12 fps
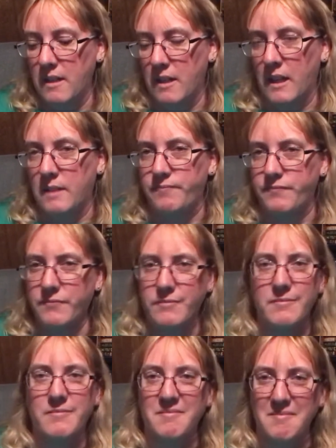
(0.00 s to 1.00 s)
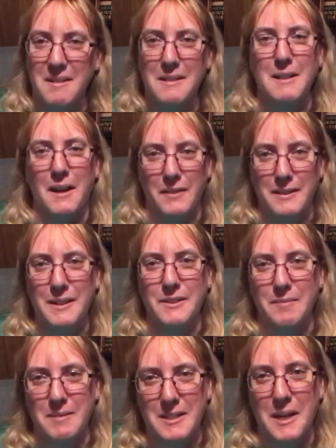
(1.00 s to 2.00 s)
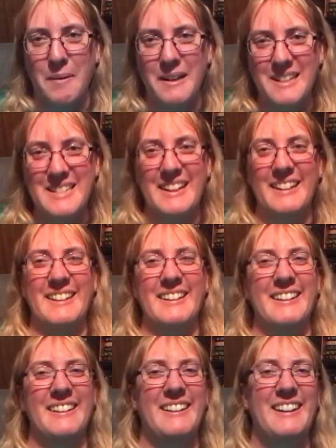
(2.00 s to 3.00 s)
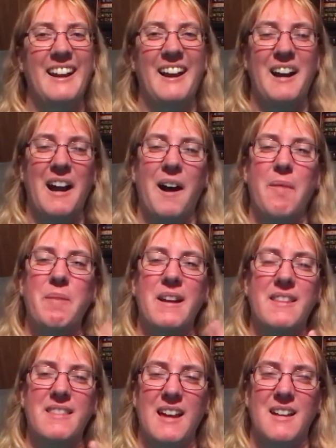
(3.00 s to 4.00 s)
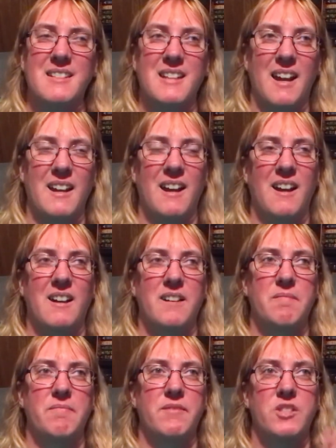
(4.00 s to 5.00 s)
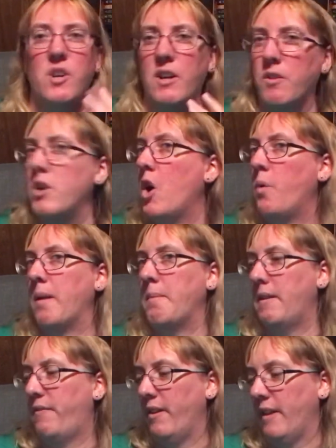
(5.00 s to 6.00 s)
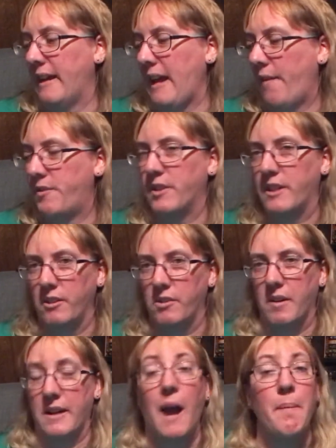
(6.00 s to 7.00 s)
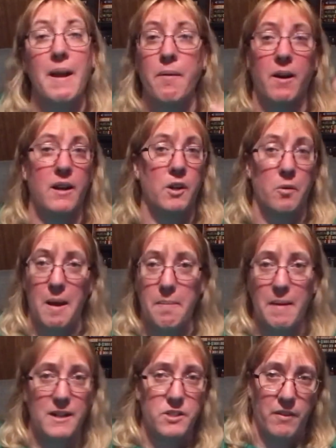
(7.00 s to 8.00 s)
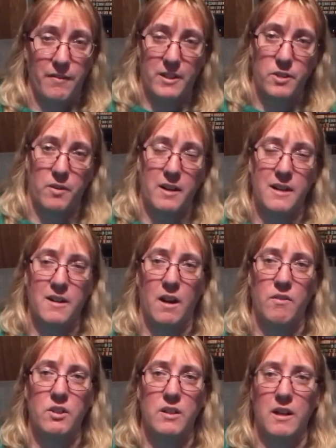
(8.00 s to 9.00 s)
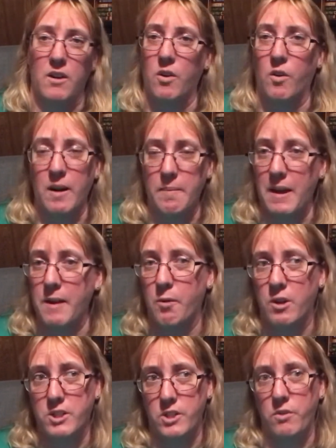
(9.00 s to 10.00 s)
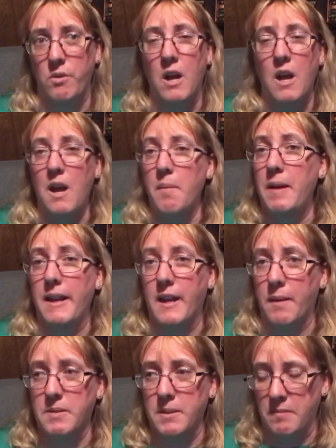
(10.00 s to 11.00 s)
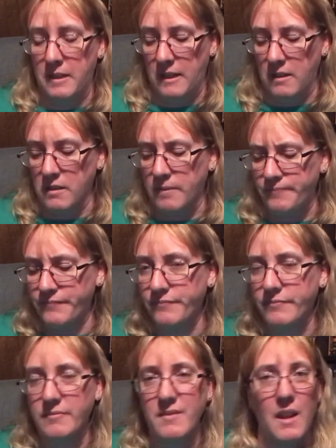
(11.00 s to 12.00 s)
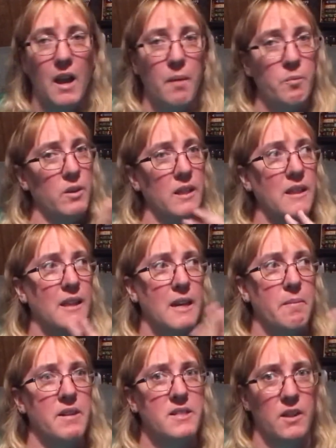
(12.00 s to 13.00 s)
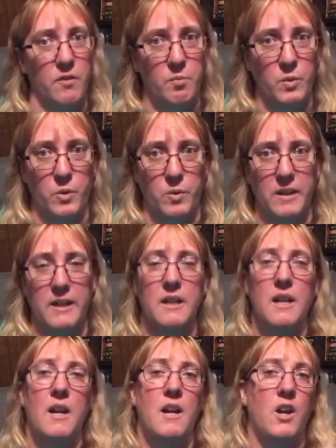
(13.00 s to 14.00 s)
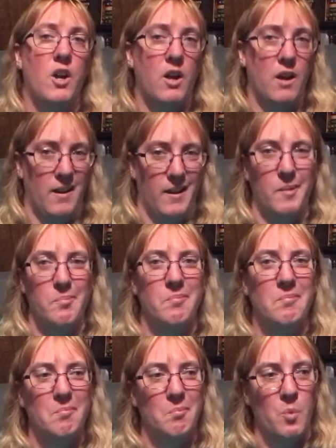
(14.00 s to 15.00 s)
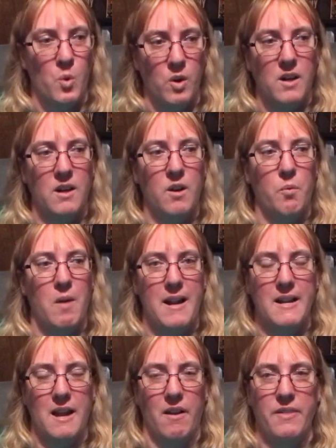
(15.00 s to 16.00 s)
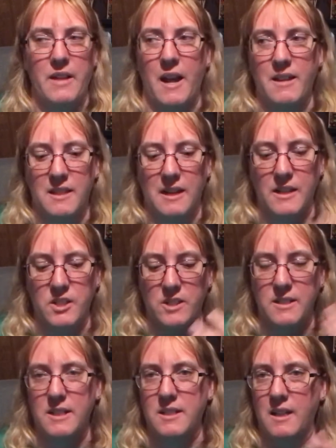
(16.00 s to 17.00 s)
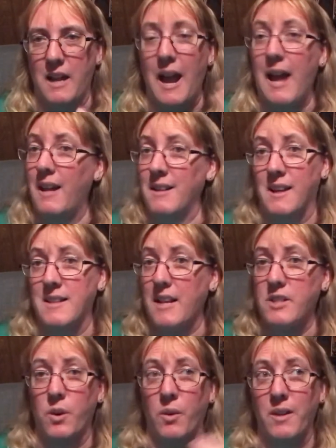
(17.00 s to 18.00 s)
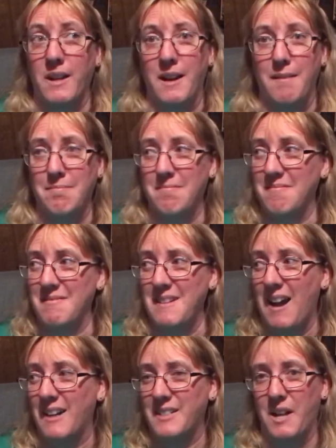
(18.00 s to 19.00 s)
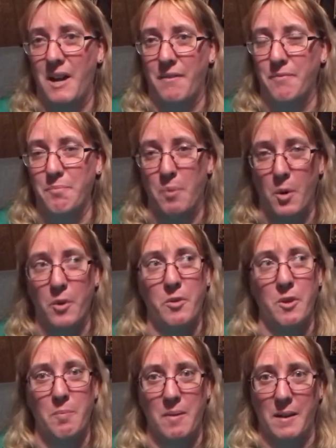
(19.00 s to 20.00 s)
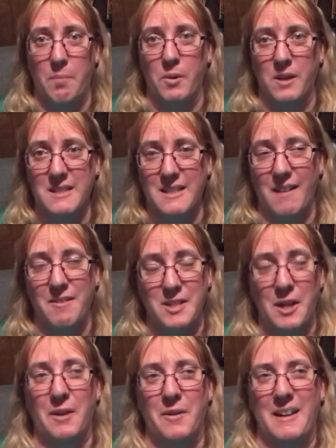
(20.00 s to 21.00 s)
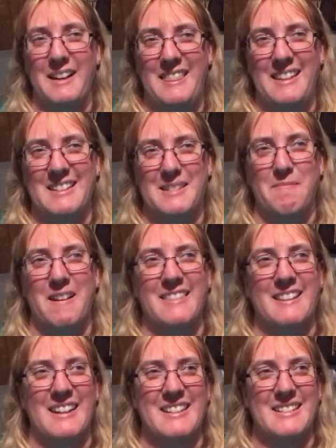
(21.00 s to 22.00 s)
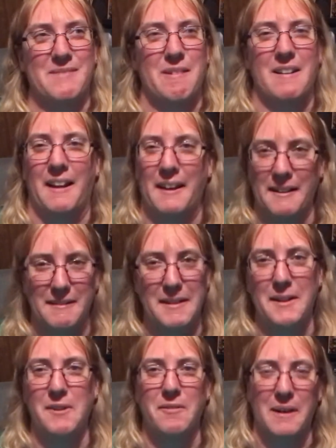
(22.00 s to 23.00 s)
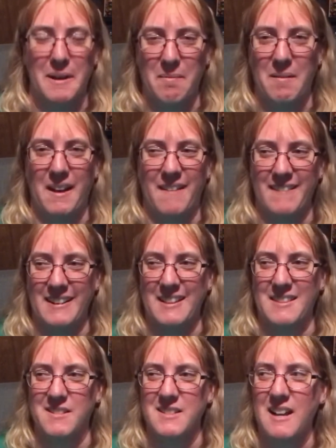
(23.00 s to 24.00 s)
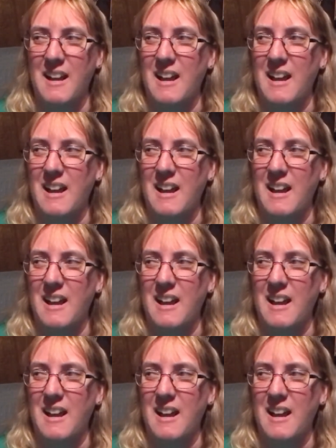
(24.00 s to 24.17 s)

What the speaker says: Gothic tales I'm going to talk about in a second. But that's kind of, so I don't know what I'm going to feel like after Kill Creek. I might want to go right back to a Victorian novel, or I might want to pick up something else. I'm really letting myself mood read. More right now that I think I just need to, because I totally knocked off both the big books that I was going to read this month. I just went like, no, I'm not reading those.